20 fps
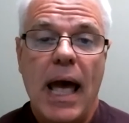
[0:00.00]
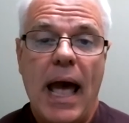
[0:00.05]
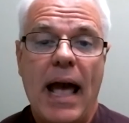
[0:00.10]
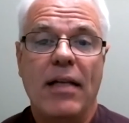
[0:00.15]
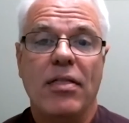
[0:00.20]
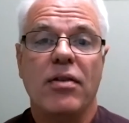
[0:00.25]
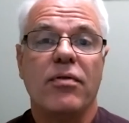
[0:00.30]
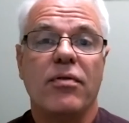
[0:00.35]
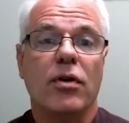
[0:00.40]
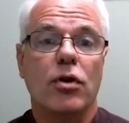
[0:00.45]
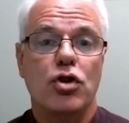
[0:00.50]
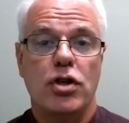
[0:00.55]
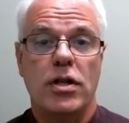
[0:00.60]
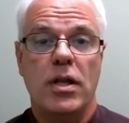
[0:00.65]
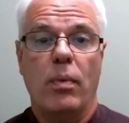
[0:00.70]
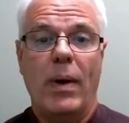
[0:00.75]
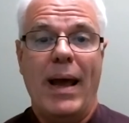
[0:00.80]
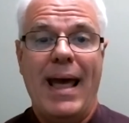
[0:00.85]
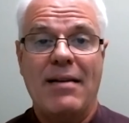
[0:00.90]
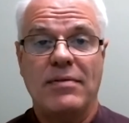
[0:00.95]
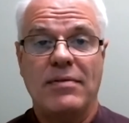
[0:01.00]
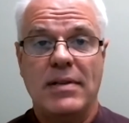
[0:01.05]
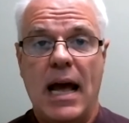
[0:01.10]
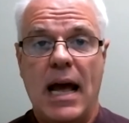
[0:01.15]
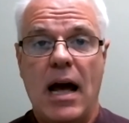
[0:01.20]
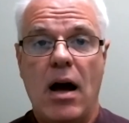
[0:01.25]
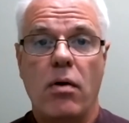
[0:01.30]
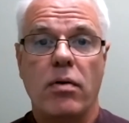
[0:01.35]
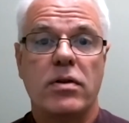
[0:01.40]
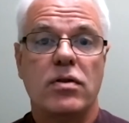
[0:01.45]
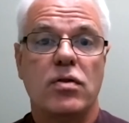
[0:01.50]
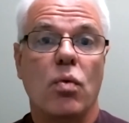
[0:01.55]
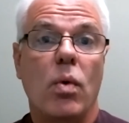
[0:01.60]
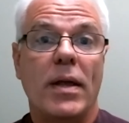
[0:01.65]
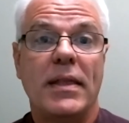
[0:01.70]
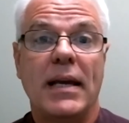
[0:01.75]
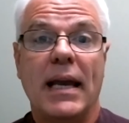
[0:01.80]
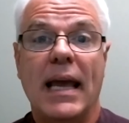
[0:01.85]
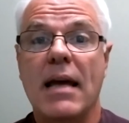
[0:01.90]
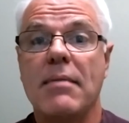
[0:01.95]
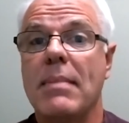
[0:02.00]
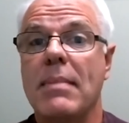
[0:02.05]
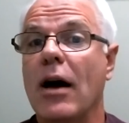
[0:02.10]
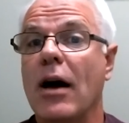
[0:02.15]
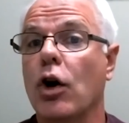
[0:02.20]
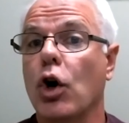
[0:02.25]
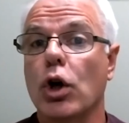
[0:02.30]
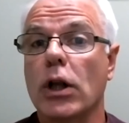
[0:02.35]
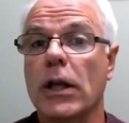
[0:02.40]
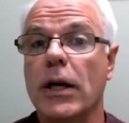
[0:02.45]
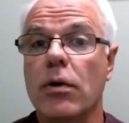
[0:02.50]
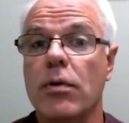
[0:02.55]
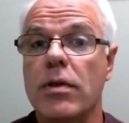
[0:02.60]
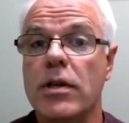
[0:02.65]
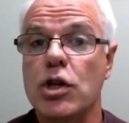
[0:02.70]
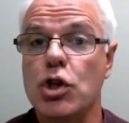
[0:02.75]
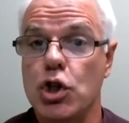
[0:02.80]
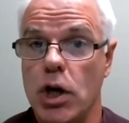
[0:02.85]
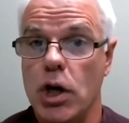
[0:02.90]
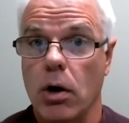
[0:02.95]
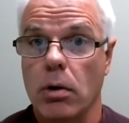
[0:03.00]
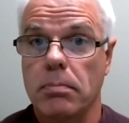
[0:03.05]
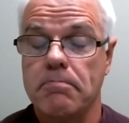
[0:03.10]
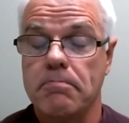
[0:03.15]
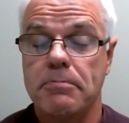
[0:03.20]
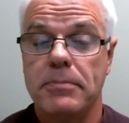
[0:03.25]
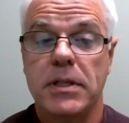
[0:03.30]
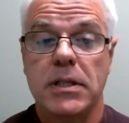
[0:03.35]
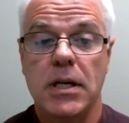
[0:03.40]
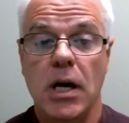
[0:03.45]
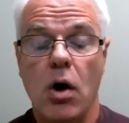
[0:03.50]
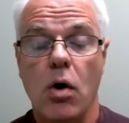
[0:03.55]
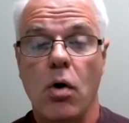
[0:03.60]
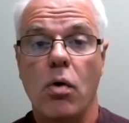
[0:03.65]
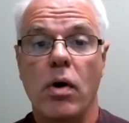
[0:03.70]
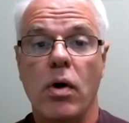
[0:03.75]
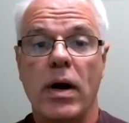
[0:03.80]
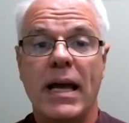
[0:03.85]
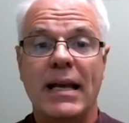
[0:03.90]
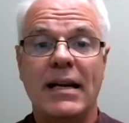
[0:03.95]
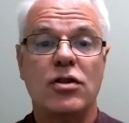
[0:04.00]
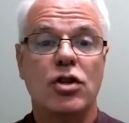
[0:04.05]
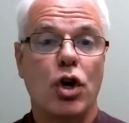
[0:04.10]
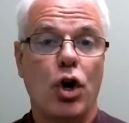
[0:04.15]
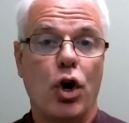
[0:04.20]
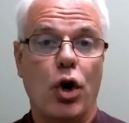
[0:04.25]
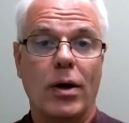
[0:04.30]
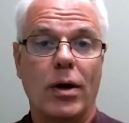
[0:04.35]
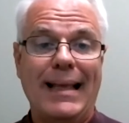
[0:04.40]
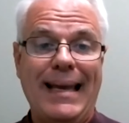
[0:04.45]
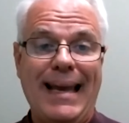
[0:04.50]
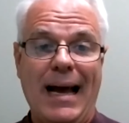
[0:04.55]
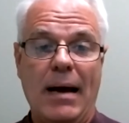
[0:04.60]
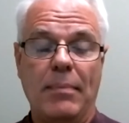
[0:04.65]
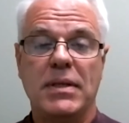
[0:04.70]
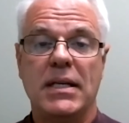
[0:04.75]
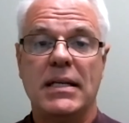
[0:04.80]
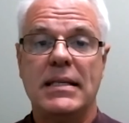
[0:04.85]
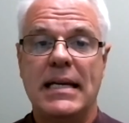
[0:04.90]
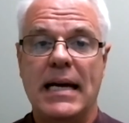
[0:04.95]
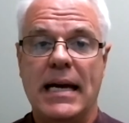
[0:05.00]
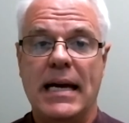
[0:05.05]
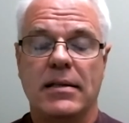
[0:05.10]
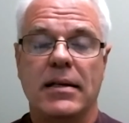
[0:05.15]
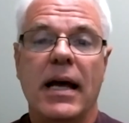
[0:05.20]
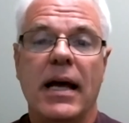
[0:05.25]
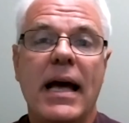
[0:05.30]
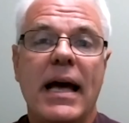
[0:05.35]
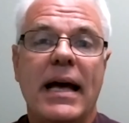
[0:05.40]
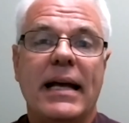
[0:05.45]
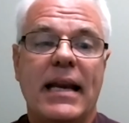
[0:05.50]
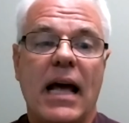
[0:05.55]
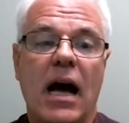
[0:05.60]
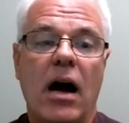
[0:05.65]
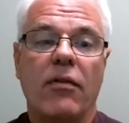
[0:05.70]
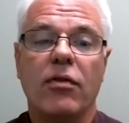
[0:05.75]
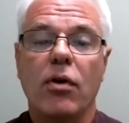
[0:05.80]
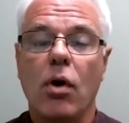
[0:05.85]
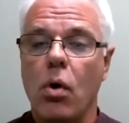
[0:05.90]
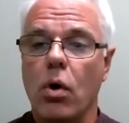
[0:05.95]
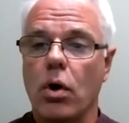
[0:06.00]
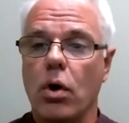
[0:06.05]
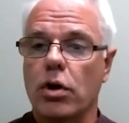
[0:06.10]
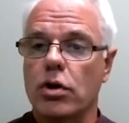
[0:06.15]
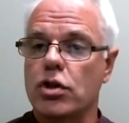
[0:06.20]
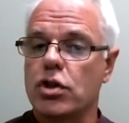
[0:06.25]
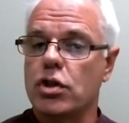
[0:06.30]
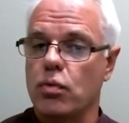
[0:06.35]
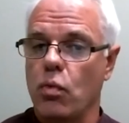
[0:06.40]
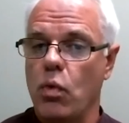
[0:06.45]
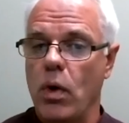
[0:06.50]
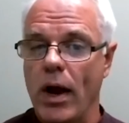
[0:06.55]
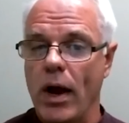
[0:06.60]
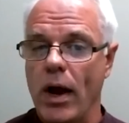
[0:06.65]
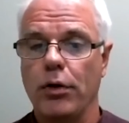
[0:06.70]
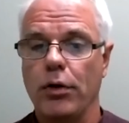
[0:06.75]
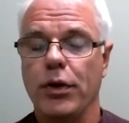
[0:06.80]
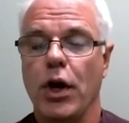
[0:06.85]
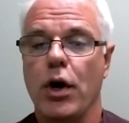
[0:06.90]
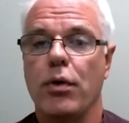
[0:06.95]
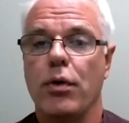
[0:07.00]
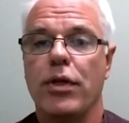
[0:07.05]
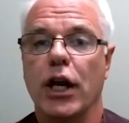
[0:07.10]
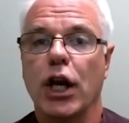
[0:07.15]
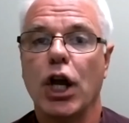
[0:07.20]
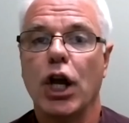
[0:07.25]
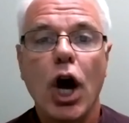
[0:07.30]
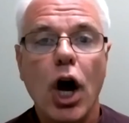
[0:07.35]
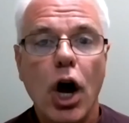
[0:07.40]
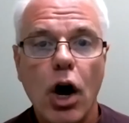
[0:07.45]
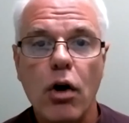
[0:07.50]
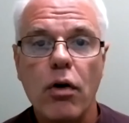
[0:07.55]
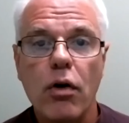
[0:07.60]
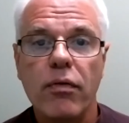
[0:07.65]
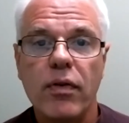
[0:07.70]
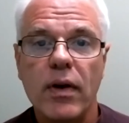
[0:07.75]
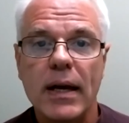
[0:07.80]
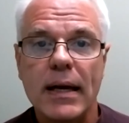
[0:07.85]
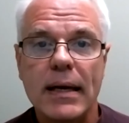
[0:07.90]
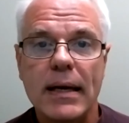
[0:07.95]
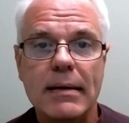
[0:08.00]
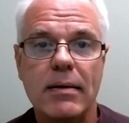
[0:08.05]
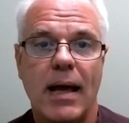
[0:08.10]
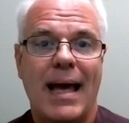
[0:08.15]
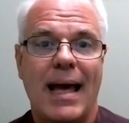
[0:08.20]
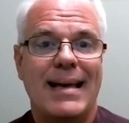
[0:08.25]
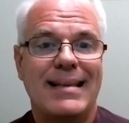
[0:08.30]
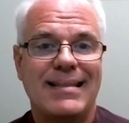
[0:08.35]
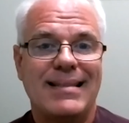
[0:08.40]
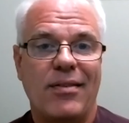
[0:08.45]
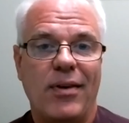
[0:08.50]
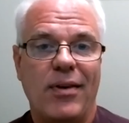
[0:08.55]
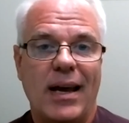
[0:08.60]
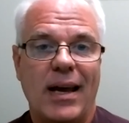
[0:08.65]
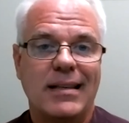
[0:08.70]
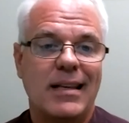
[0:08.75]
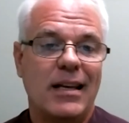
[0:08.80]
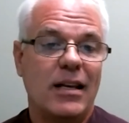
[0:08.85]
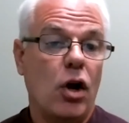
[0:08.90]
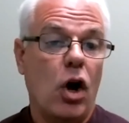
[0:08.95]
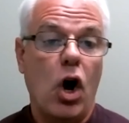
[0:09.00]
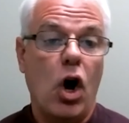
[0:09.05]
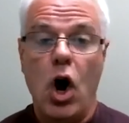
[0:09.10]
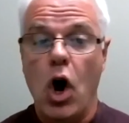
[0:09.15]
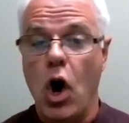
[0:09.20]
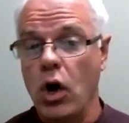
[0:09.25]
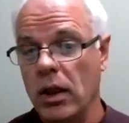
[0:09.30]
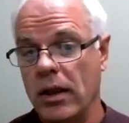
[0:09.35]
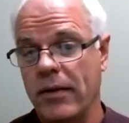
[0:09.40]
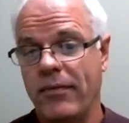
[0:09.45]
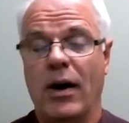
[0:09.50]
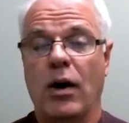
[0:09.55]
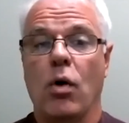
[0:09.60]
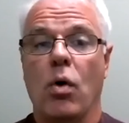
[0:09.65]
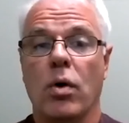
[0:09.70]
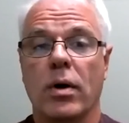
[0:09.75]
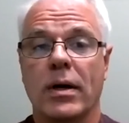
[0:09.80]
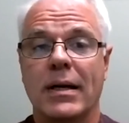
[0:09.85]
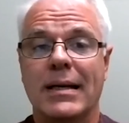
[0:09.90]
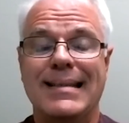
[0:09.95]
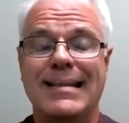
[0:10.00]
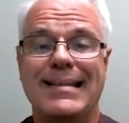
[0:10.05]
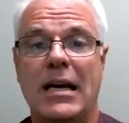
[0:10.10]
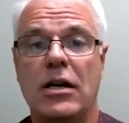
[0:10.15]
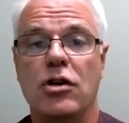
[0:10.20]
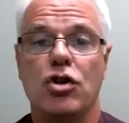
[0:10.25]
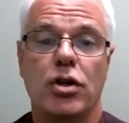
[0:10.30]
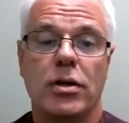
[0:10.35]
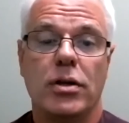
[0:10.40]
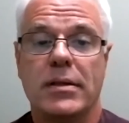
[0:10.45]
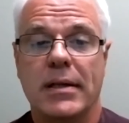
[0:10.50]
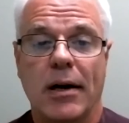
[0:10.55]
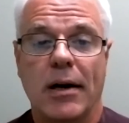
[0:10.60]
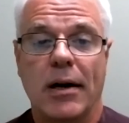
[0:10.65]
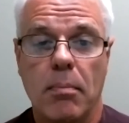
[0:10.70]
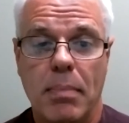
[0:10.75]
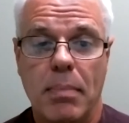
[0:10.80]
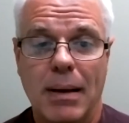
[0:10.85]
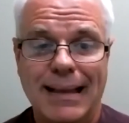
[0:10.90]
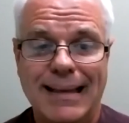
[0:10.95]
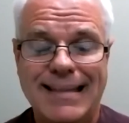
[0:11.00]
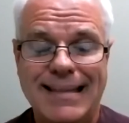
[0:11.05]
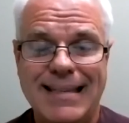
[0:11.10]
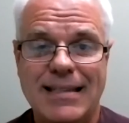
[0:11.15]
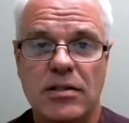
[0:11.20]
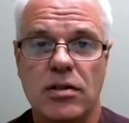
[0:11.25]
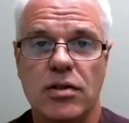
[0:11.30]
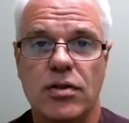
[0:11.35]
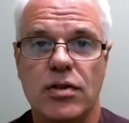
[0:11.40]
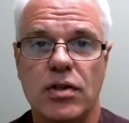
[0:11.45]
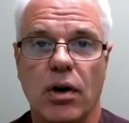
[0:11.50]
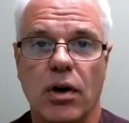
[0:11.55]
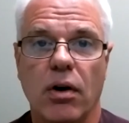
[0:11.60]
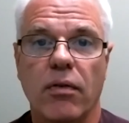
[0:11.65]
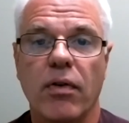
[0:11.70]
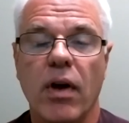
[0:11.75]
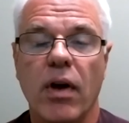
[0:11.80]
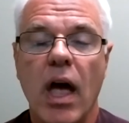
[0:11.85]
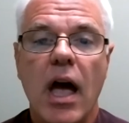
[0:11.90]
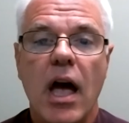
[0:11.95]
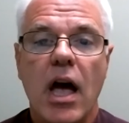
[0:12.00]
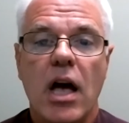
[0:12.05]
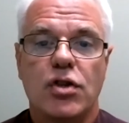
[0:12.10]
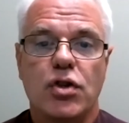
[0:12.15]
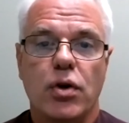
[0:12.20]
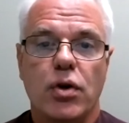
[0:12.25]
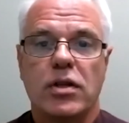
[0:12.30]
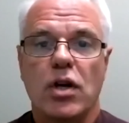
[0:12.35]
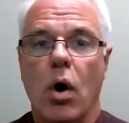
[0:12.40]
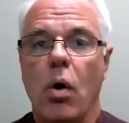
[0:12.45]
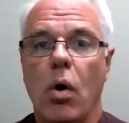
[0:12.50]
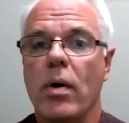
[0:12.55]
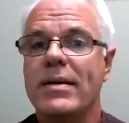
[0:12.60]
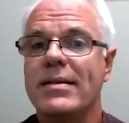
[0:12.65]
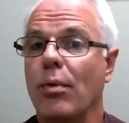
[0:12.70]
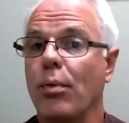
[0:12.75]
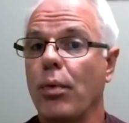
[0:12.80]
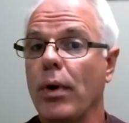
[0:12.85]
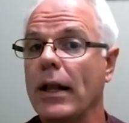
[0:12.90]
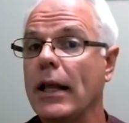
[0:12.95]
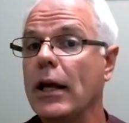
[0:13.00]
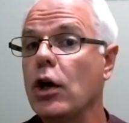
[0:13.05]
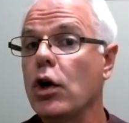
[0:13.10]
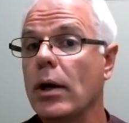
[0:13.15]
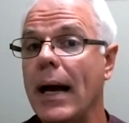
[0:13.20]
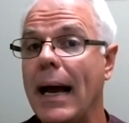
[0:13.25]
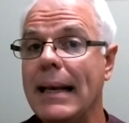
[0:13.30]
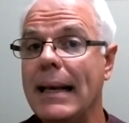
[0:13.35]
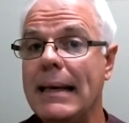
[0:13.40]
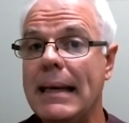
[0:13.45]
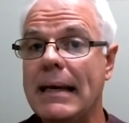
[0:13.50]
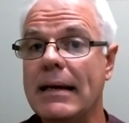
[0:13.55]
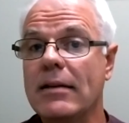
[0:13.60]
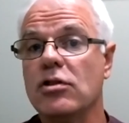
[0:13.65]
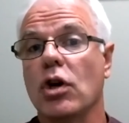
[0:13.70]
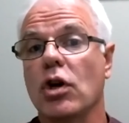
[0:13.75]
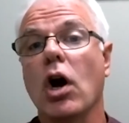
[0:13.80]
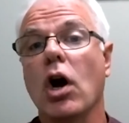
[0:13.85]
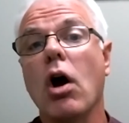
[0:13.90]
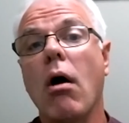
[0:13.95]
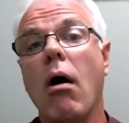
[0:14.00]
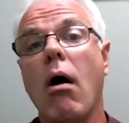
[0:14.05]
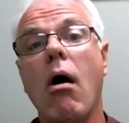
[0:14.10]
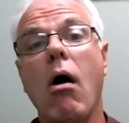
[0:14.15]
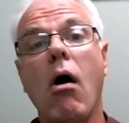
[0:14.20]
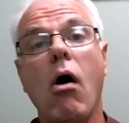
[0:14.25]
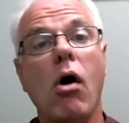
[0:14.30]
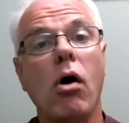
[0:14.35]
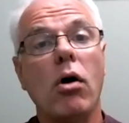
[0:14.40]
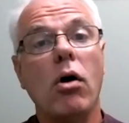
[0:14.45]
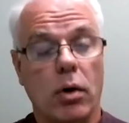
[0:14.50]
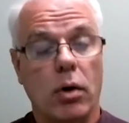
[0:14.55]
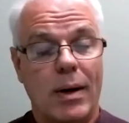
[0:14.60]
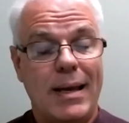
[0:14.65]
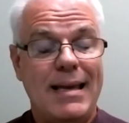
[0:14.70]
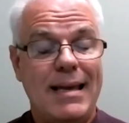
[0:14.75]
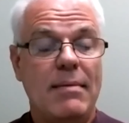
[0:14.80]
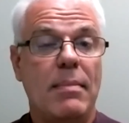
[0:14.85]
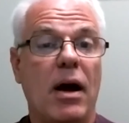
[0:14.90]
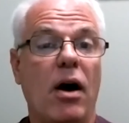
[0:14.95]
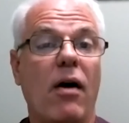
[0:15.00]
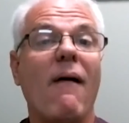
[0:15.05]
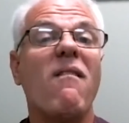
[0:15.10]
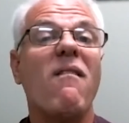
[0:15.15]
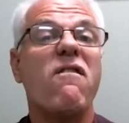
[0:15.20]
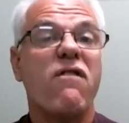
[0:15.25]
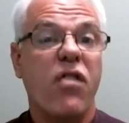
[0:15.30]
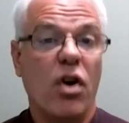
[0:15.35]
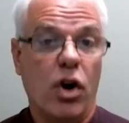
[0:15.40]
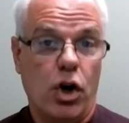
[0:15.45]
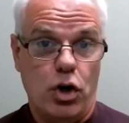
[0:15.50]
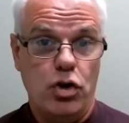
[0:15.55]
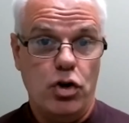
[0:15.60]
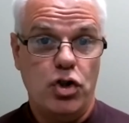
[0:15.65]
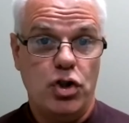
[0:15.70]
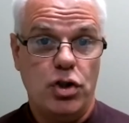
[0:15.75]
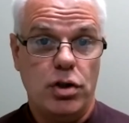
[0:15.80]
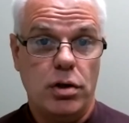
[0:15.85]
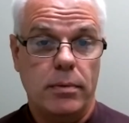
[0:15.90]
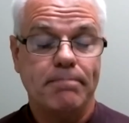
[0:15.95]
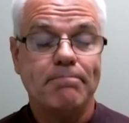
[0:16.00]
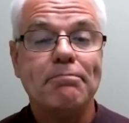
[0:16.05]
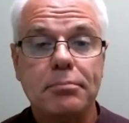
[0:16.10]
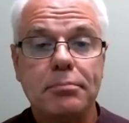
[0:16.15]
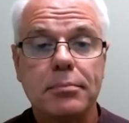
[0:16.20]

And the version that we have now is the one that came out earlier this year. So it is currently up to date. Now, of course, we all know that COVID has affected all of our organizations and our abilities to serve. So it's always a really good idea to call or email first.